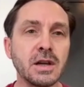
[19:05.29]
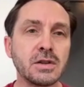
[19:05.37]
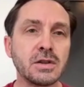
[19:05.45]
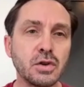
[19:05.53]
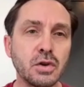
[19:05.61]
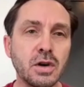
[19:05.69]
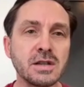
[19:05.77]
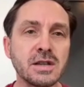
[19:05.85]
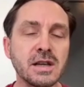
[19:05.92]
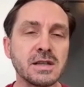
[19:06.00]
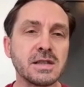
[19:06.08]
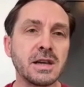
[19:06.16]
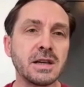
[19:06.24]
So as I
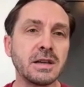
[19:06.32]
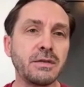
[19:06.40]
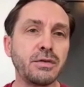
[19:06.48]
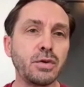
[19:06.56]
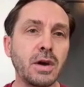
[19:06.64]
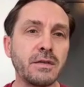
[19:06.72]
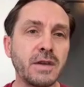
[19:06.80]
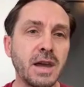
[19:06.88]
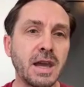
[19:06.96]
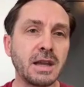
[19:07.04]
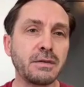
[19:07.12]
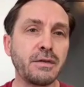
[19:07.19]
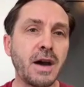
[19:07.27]
said, if you have
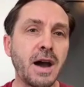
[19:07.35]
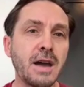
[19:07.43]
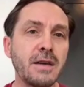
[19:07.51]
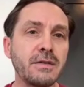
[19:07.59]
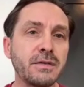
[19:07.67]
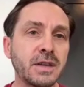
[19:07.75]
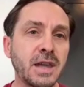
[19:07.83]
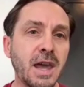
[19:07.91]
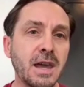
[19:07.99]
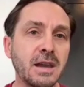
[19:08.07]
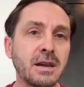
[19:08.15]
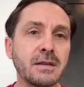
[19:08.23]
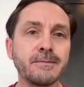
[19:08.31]
eight point five
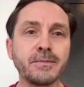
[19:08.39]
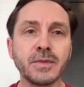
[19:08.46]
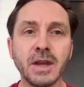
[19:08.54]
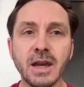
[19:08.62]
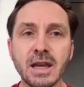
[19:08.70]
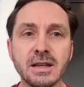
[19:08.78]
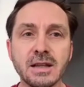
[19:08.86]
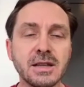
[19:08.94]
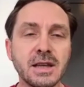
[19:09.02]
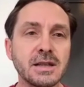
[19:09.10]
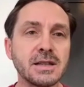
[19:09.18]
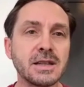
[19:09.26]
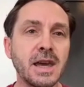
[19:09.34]
cake, eight point
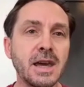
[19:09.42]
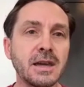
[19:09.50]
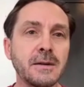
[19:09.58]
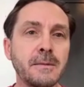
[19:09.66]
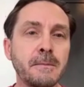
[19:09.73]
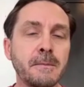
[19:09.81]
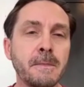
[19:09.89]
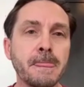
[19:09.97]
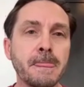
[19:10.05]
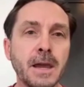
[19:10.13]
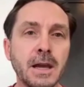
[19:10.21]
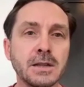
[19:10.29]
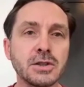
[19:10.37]
six cake,
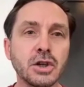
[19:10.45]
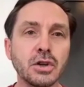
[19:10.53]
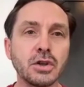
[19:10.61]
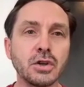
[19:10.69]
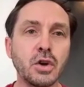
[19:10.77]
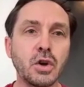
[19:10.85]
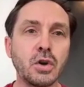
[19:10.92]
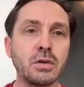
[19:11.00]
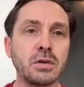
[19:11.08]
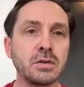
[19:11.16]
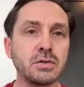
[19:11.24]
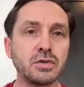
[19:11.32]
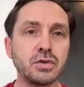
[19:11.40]
and it's going to go
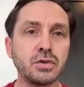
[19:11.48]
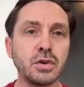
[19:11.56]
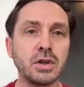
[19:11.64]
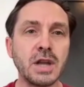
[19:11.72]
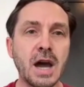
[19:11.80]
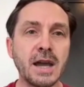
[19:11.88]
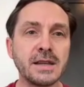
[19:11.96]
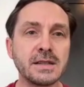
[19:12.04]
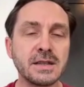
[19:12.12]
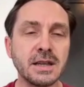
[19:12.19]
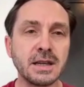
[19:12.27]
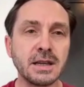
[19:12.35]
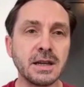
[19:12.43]
to an
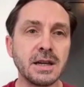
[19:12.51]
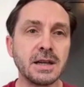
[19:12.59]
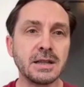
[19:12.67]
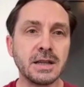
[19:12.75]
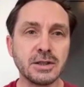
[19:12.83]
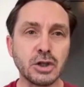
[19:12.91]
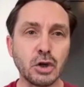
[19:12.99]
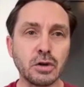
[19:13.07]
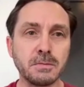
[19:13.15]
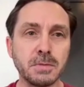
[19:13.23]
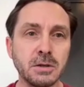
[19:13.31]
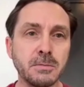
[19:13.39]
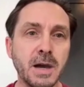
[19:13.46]
icing that's going to
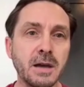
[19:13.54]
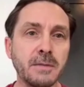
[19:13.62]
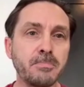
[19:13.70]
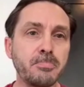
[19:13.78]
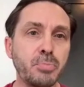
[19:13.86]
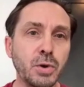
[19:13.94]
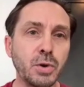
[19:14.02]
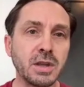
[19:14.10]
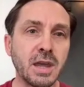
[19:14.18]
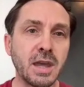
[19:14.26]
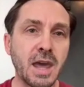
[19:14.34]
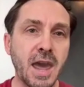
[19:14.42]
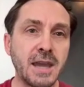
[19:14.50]
be about zero point
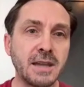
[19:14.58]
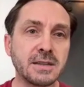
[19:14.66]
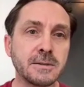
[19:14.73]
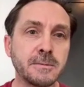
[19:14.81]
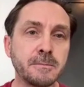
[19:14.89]
eight,